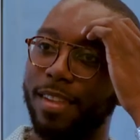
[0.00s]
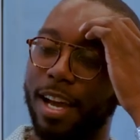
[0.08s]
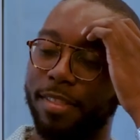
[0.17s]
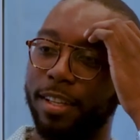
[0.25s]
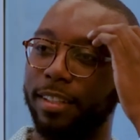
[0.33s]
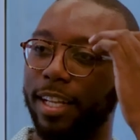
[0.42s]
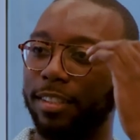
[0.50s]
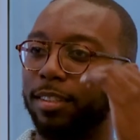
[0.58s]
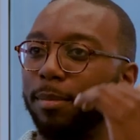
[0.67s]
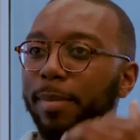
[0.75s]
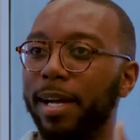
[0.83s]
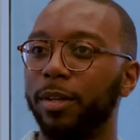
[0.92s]
I think that's
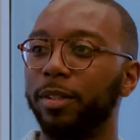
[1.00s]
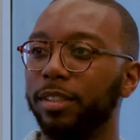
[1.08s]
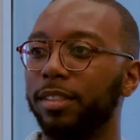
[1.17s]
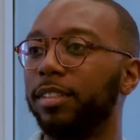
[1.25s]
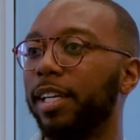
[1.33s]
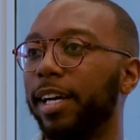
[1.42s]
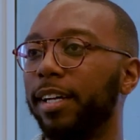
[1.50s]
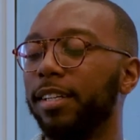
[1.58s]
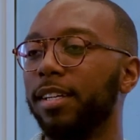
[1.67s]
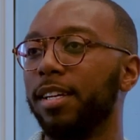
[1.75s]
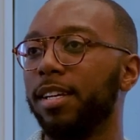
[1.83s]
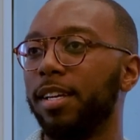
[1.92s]
the balance that
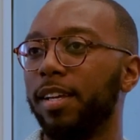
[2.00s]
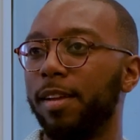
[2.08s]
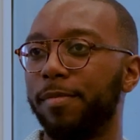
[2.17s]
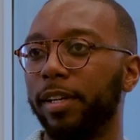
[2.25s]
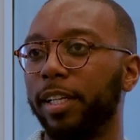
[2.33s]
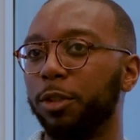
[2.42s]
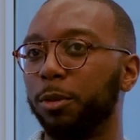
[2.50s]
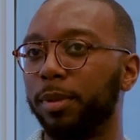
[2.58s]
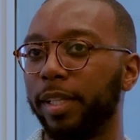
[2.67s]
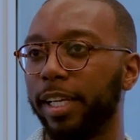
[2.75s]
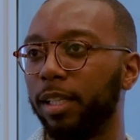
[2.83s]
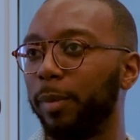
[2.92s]
in financial
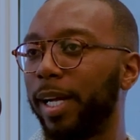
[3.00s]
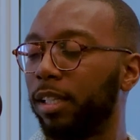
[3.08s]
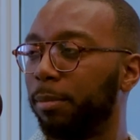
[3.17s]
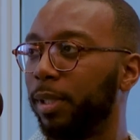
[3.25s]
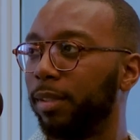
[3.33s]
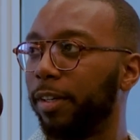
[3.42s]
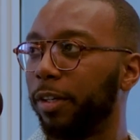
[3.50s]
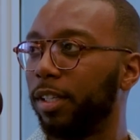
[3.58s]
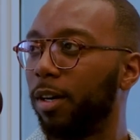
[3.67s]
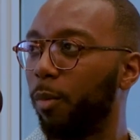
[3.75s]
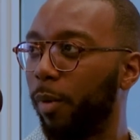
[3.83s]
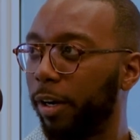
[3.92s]
planning we have to be very
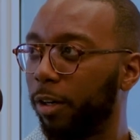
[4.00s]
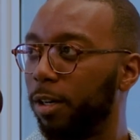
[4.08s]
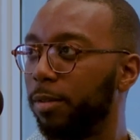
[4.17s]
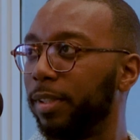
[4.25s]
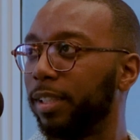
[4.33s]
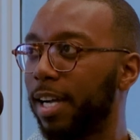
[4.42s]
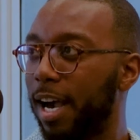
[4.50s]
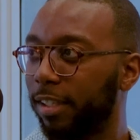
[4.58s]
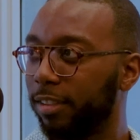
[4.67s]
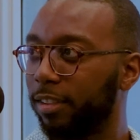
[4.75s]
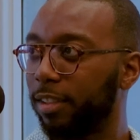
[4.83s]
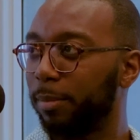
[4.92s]
aware of and
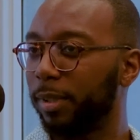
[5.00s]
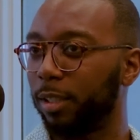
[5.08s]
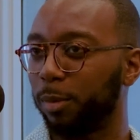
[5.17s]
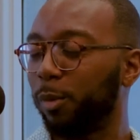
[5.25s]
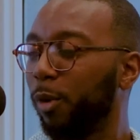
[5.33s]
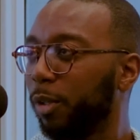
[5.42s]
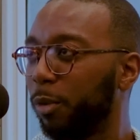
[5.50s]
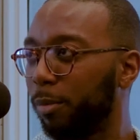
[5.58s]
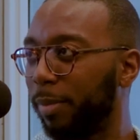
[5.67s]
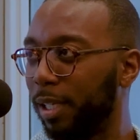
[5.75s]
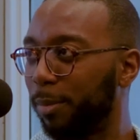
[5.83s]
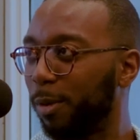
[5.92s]
cognizant, because we're working
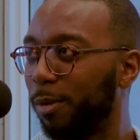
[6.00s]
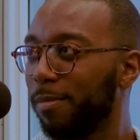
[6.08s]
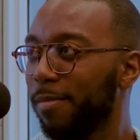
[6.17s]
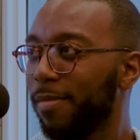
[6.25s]
with people.